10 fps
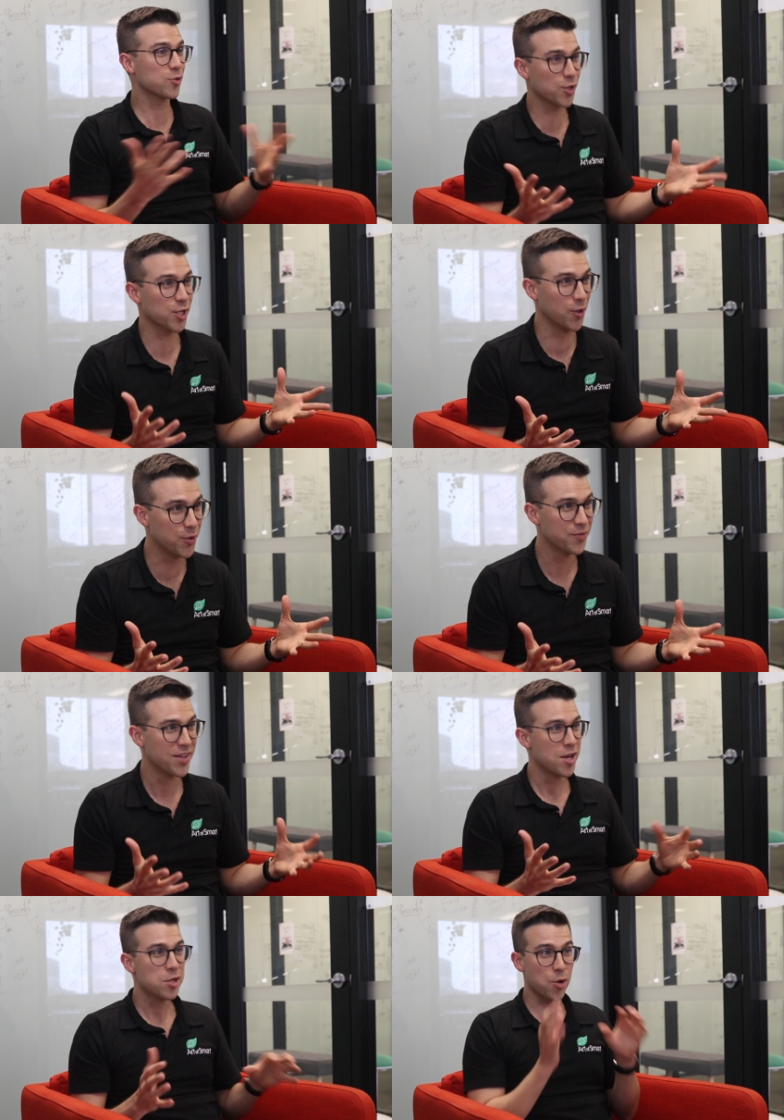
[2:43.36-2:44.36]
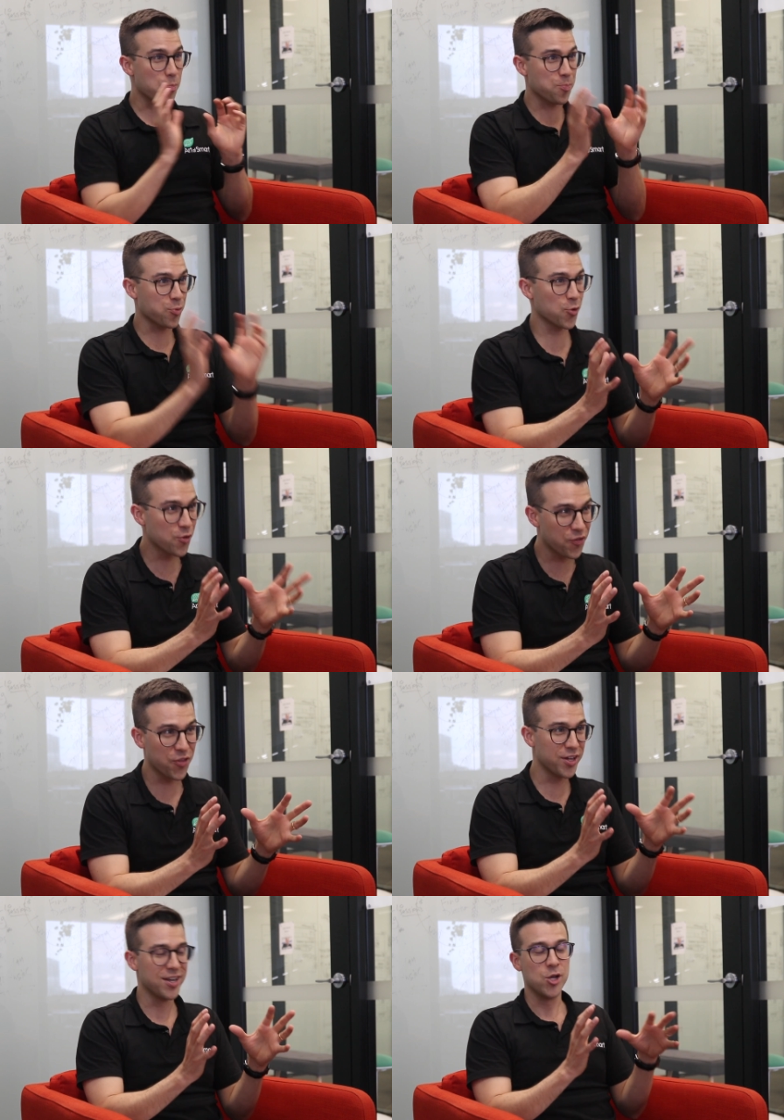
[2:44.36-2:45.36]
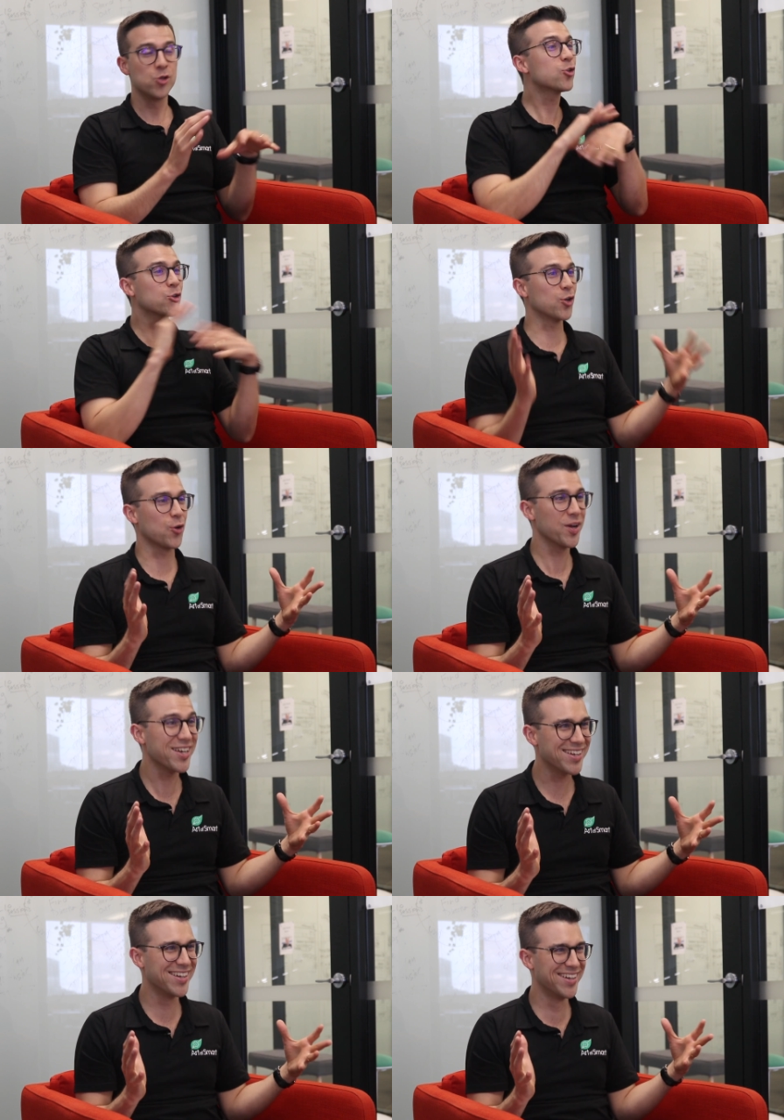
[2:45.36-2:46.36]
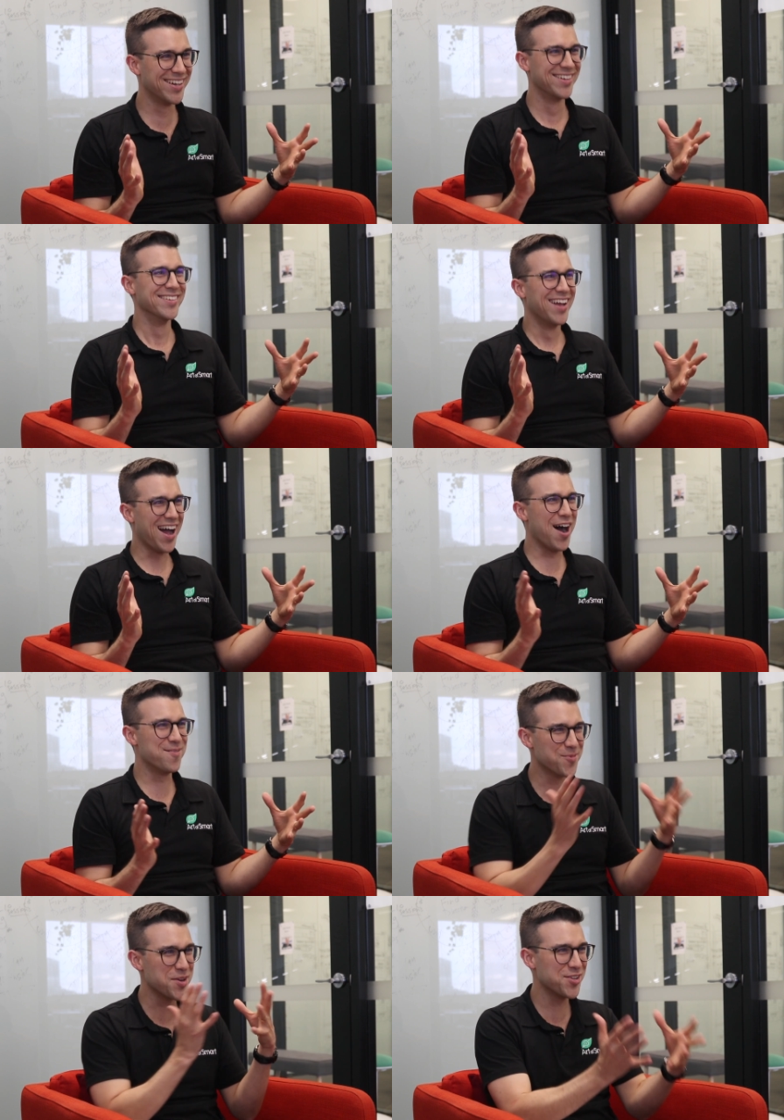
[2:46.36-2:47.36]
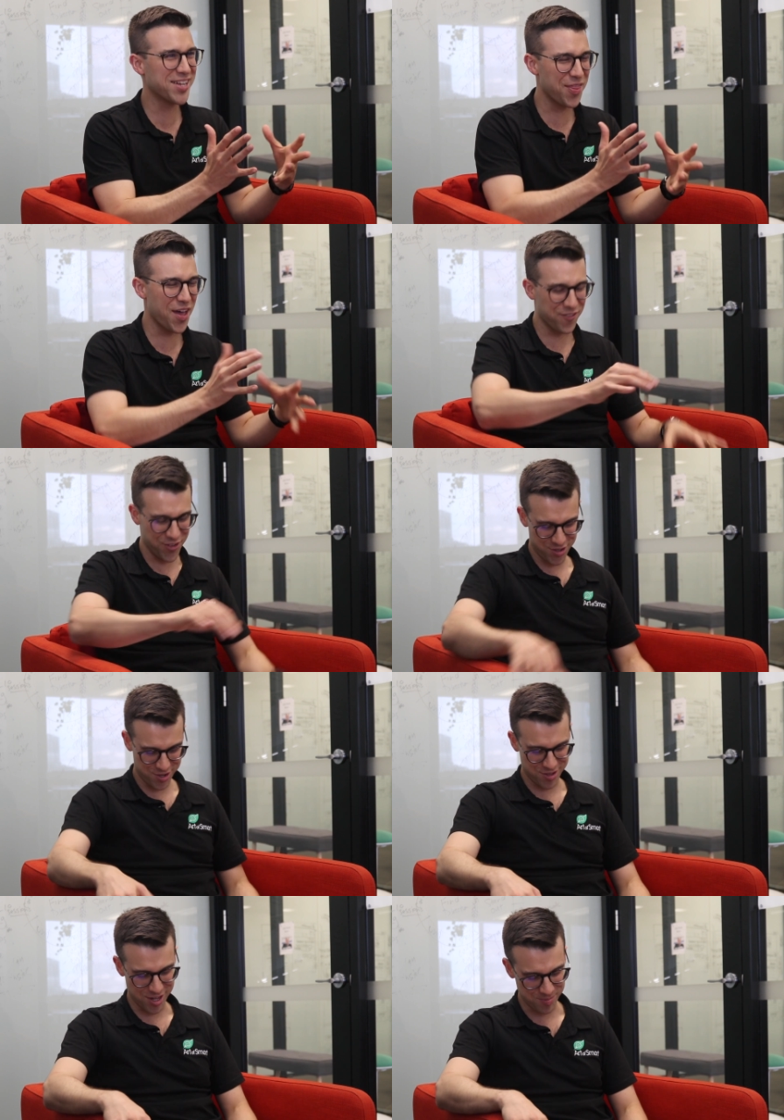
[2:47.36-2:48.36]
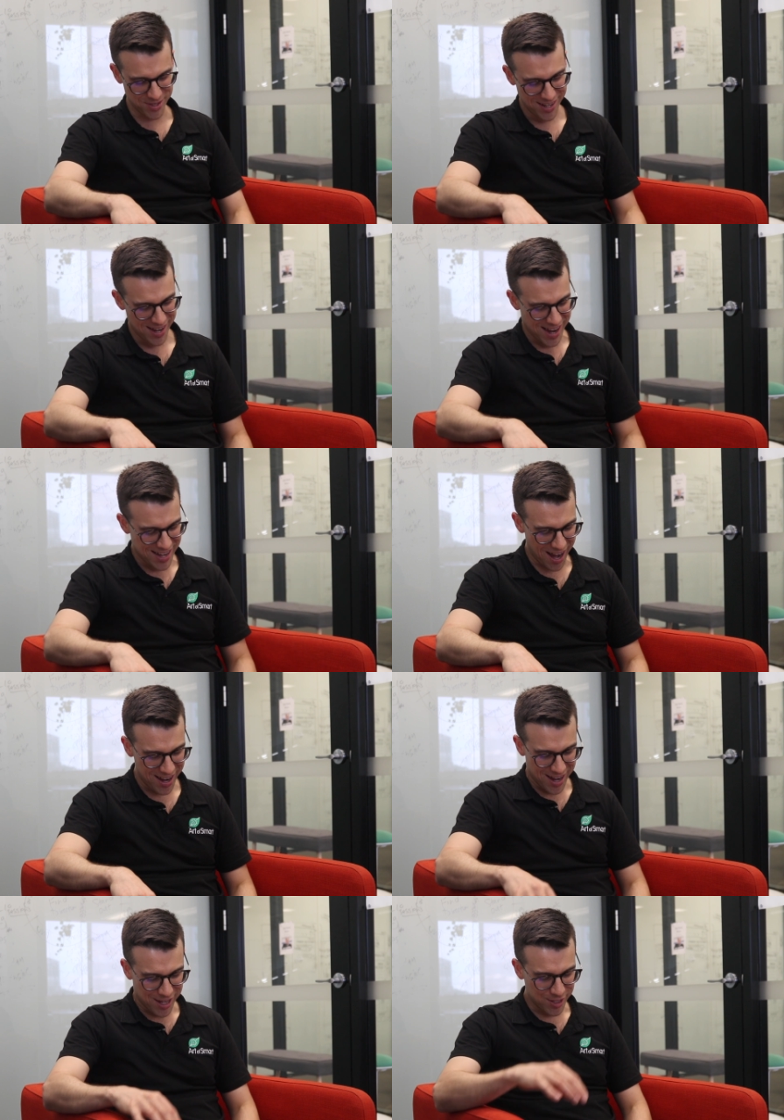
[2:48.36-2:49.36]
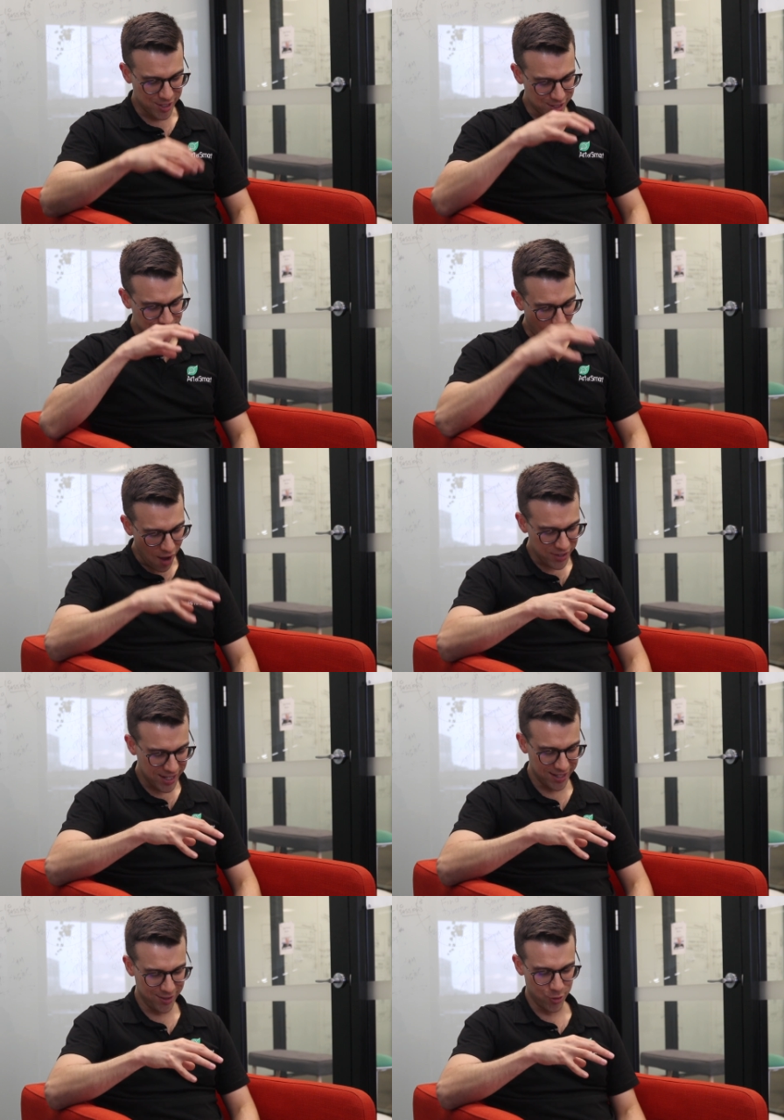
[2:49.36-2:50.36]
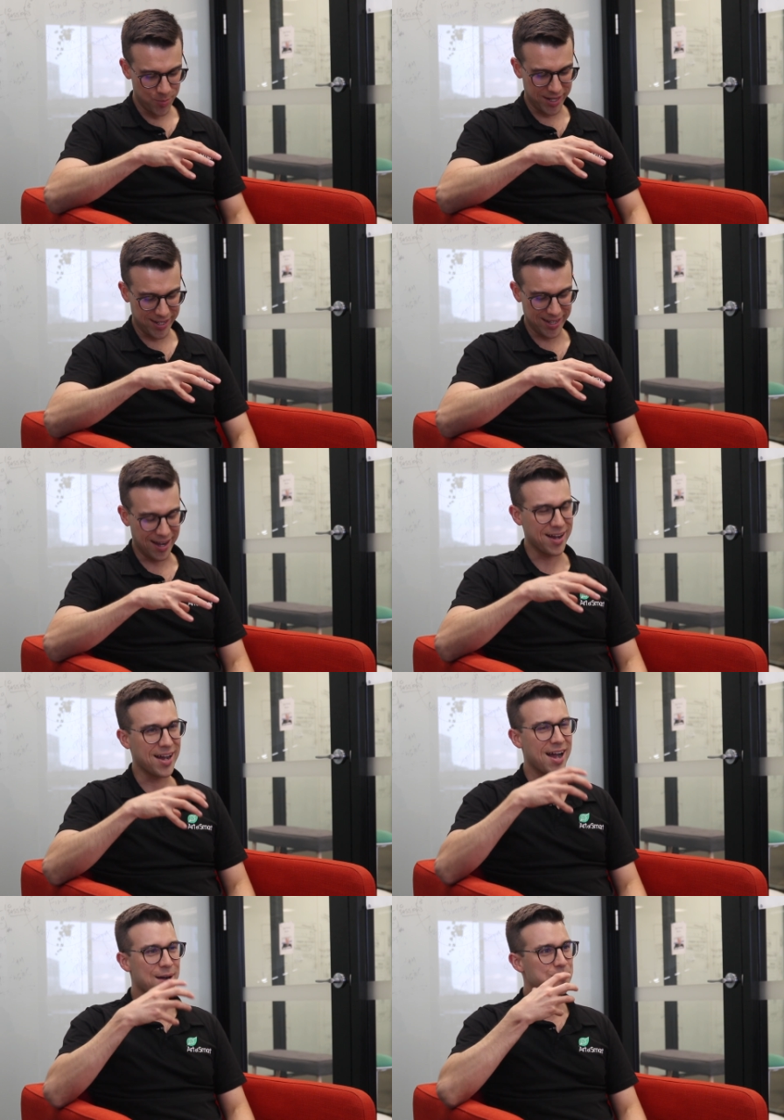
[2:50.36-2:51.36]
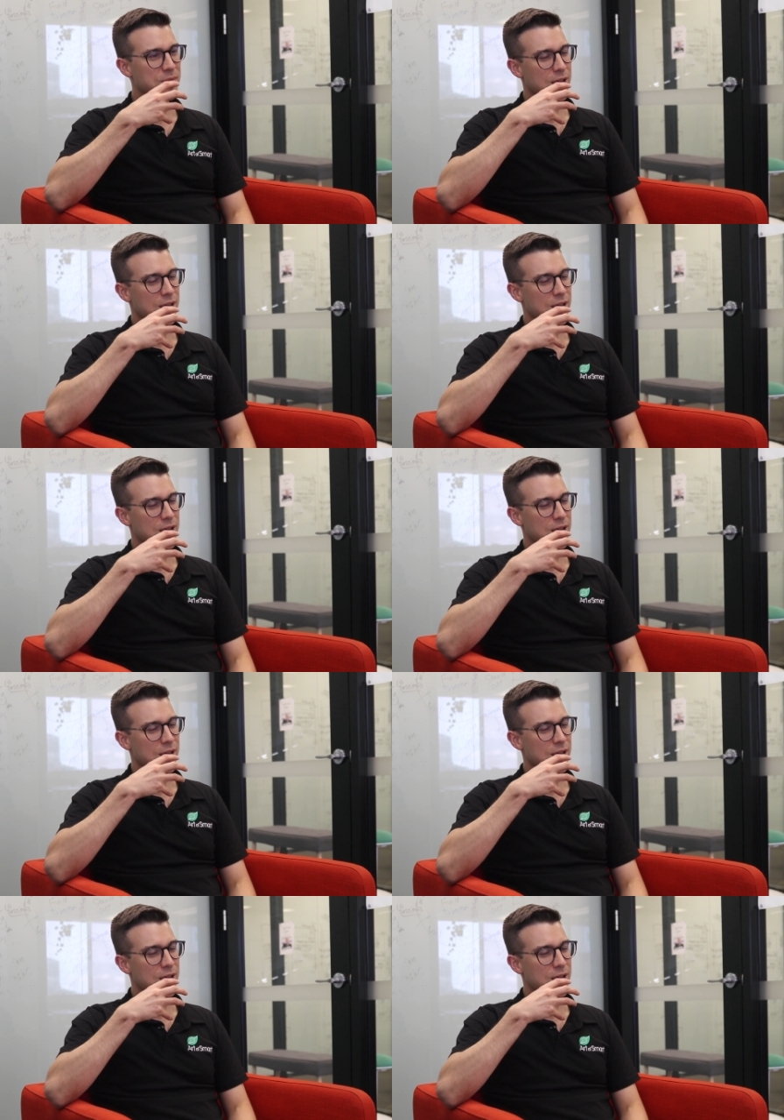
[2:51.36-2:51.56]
is really cool. Yeah, so really cool, proof that you shouldn't quit when you get that first assessment. Now, diving in a little bit here, what